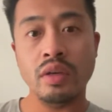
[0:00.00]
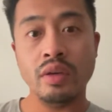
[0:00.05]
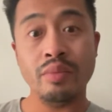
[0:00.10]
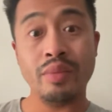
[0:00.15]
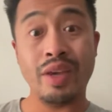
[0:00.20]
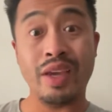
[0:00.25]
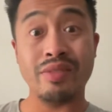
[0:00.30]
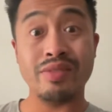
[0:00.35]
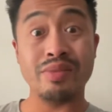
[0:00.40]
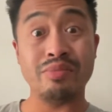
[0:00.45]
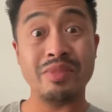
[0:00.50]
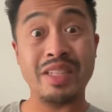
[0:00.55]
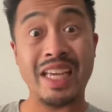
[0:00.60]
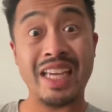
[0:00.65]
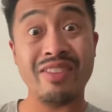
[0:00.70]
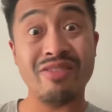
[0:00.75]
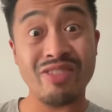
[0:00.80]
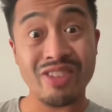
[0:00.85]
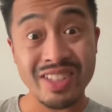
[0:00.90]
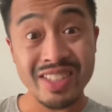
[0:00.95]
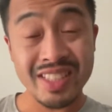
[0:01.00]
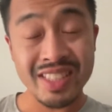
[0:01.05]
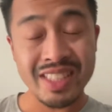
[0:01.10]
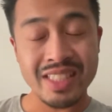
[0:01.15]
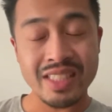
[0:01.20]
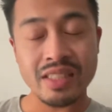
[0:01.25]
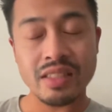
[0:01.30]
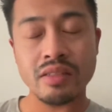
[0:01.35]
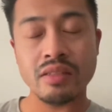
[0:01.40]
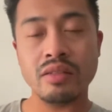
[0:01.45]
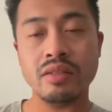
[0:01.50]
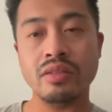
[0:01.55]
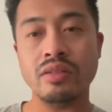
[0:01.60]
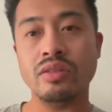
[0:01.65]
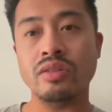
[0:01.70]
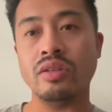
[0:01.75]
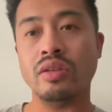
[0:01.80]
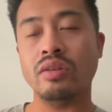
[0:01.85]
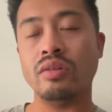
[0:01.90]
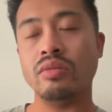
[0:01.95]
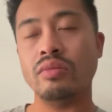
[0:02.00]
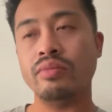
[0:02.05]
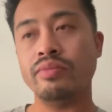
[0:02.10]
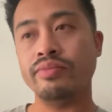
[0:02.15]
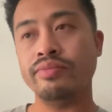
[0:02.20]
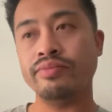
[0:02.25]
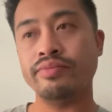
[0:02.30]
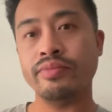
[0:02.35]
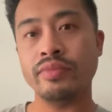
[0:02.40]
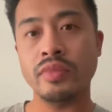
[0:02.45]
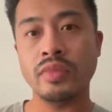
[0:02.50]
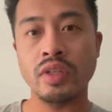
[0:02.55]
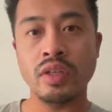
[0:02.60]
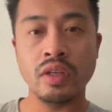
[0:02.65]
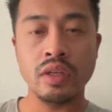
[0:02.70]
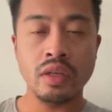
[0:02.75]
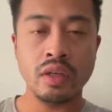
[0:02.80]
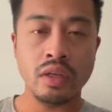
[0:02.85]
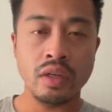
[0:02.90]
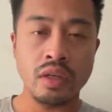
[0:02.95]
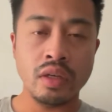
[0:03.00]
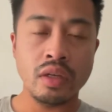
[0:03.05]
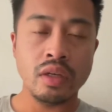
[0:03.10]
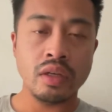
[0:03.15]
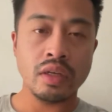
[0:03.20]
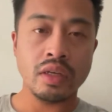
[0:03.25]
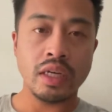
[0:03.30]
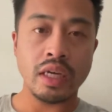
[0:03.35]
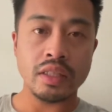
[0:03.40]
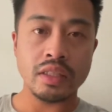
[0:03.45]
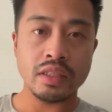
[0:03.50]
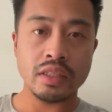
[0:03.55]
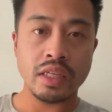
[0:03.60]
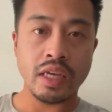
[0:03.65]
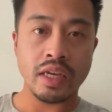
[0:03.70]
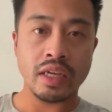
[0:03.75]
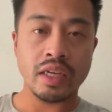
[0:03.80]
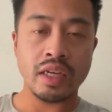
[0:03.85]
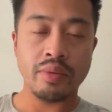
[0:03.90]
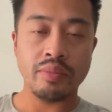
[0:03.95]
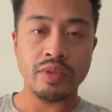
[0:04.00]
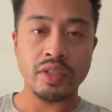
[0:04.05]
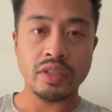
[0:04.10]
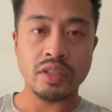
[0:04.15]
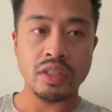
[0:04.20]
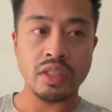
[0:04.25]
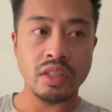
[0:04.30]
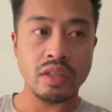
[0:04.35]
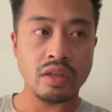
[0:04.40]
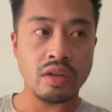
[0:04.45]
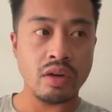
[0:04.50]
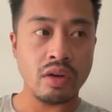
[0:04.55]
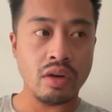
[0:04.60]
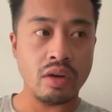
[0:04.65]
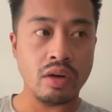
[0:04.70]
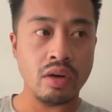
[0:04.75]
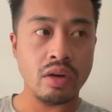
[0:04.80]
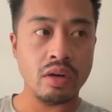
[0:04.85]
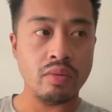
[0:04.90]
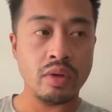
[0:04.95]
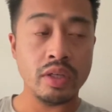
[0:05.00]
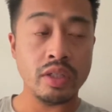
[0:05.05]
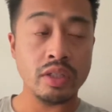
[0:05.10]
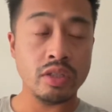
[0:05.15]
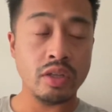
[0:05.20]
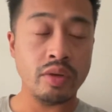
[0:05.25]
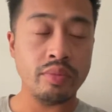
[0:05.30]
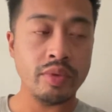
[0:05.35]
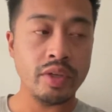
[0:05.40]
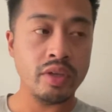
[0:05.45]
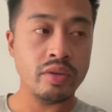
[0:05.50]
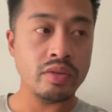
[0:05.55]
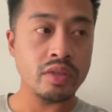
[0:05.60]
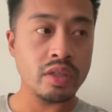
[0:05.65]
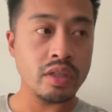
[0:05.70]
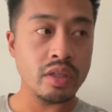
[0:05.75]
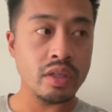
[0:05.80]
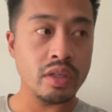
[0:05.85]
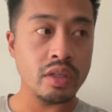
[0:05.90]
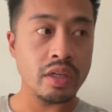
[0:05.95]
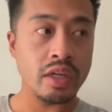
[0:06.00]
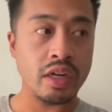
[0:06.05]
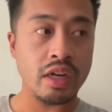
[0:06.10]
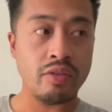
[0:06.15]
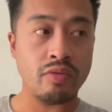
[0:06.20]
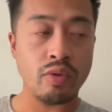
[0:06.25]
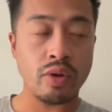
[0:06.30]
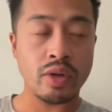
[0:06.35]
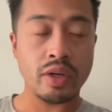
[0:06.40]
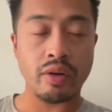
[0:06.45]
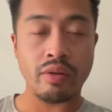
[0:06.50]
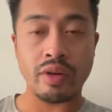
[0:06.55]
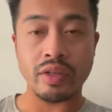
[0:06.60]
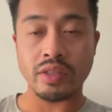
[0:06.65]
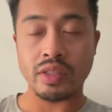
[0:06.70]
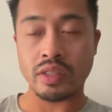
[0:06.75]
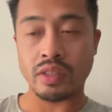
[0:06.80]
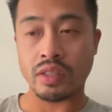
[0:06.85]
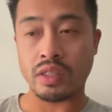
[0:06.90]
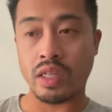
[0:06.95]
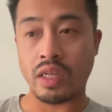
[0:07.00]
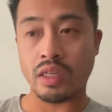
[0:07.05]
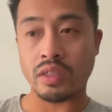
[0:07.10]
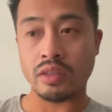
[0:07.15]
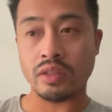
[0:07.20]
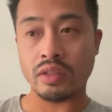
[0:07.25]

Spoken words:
Pay off some debt, for instance. So, got this guy coming to see the car. Well, he told me he was going to get off work around 6 o'clock.